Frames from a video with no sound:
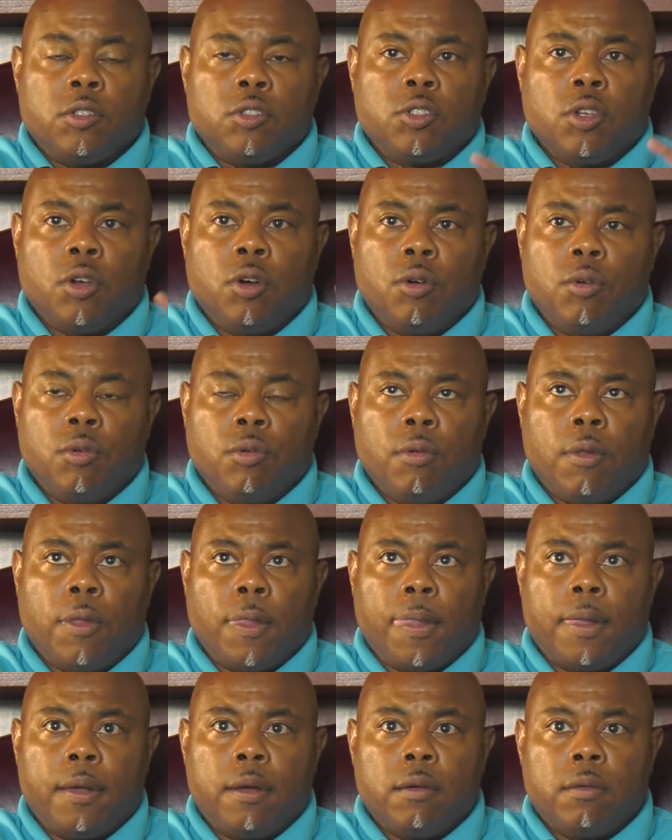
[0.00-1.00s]
So
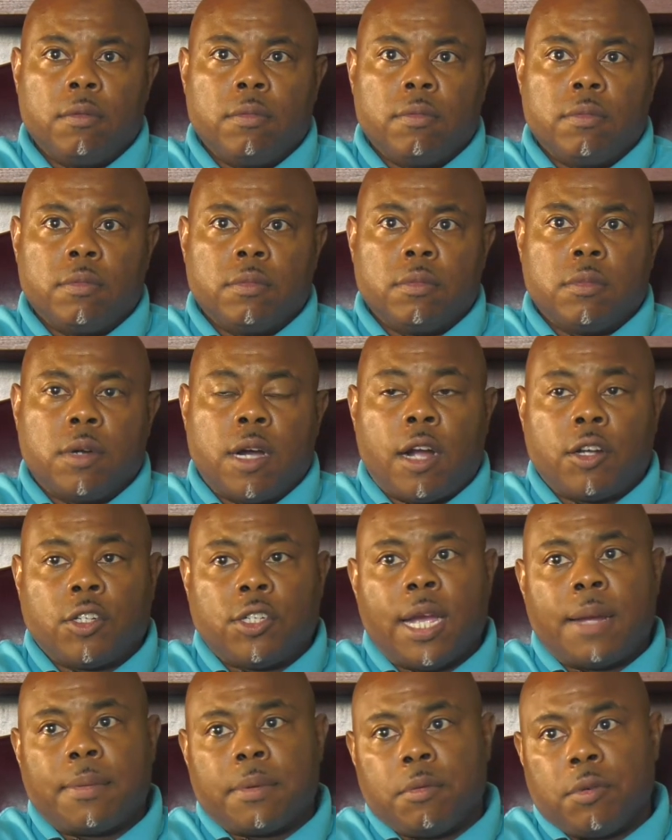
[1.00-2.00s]
our
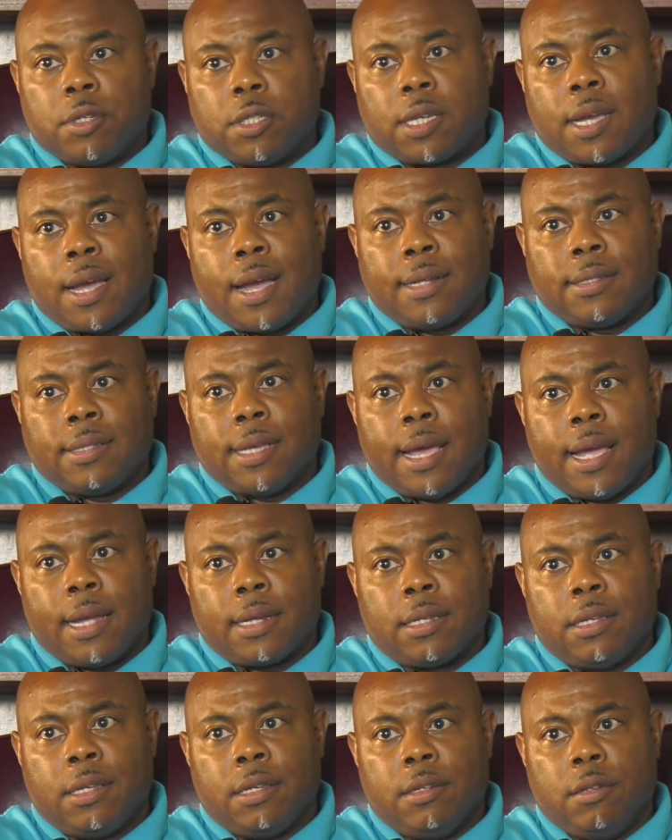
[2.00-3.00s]
chapter was
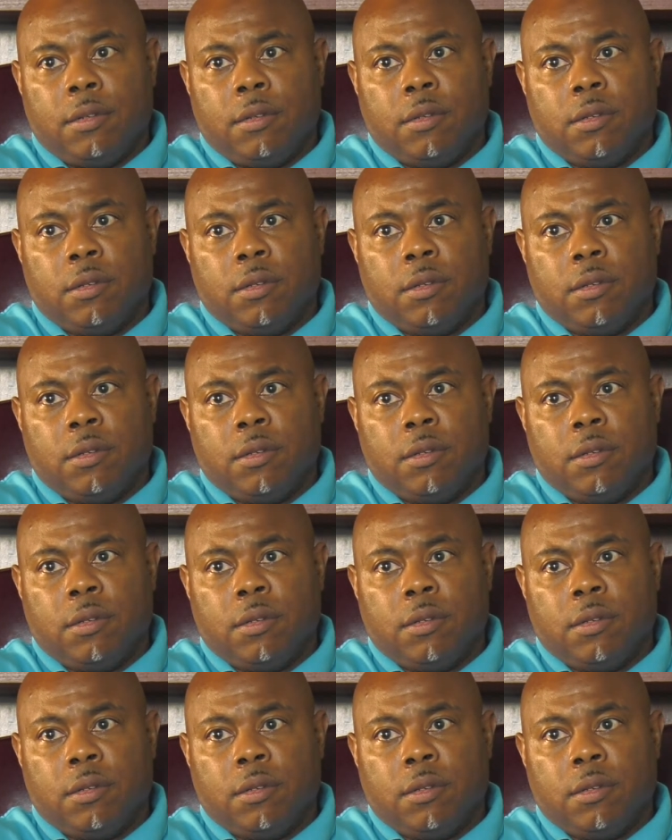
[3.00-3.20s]
contacted